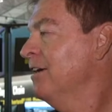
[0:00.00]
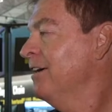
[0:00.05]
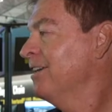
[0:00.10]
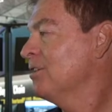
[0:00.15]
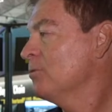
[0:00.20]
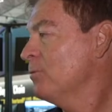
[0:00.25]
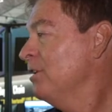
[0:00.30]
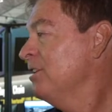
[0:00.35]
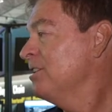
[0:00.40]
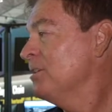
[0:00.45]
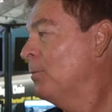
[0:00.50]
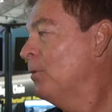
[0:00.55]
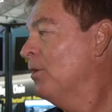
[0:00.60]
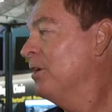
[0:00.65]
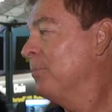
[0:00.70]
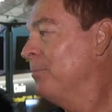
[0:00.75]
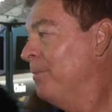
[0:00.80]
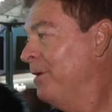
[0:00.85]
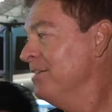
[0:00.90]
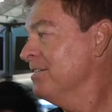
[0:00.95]
as well as
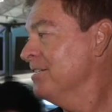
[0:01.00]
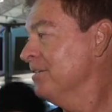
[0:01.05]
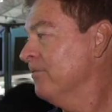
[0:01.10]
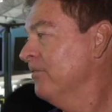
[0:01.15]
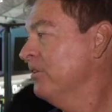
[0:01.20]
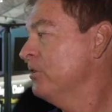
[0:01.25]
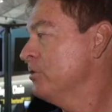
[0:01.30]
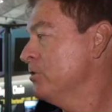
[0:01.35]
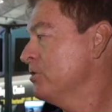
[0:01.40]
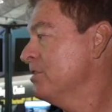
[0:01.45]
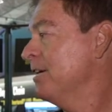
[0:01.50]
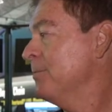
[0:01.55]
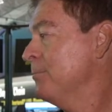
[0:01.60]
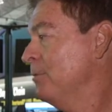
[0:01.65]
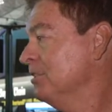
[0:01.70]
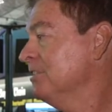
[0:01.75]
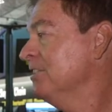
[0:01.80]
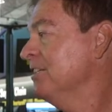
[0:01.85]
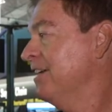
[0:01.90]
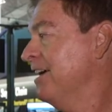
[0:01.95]
supporting basic features like
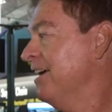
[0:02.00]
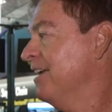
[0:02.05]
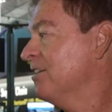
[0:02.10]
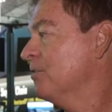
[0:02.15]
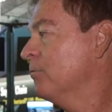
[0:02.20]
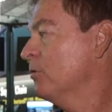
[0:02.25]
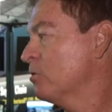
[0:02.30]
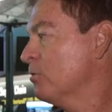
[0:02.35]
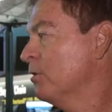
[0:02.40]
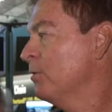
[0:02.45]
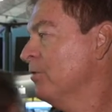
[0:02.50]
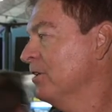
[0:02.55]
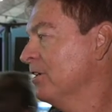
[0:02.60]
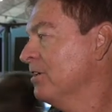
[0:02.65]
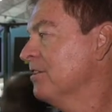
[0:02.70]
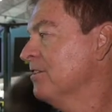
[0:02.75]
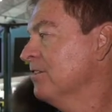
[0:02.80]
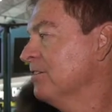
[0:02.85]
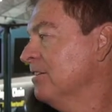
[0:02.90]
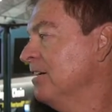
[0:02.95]
multicast, which we bring
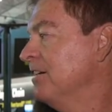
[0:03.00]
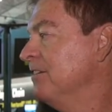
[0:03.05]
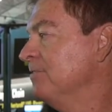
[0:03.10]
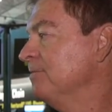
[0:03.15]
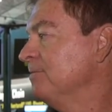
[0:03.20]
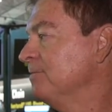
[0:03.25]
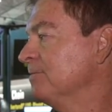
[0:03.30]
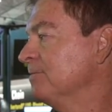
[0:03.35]
to the cloud.